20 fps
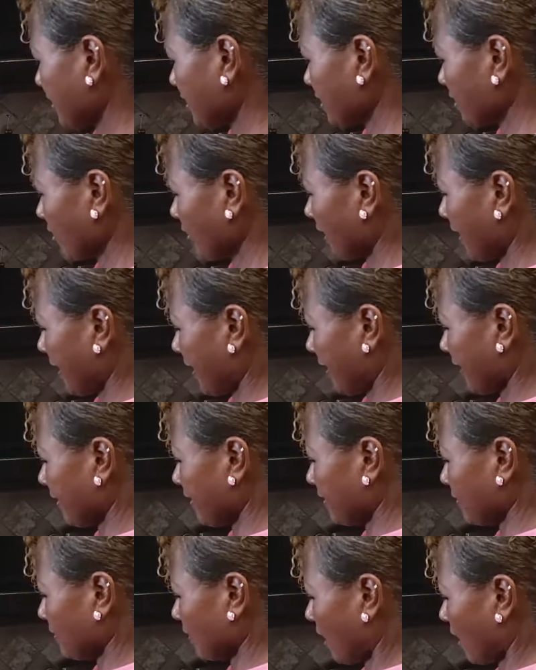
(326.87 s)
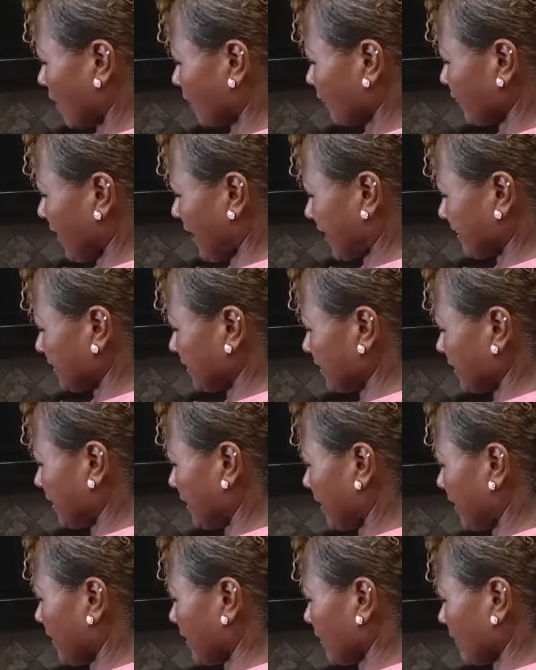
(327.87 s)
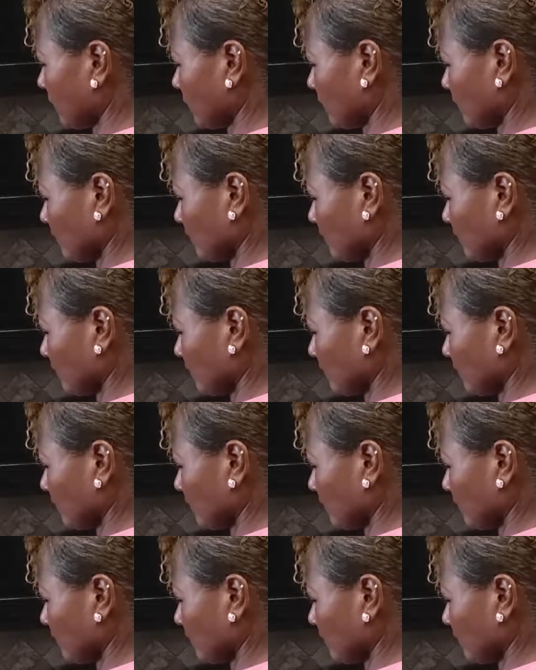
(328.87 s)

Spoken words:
this is our egg, our flaxseed egg.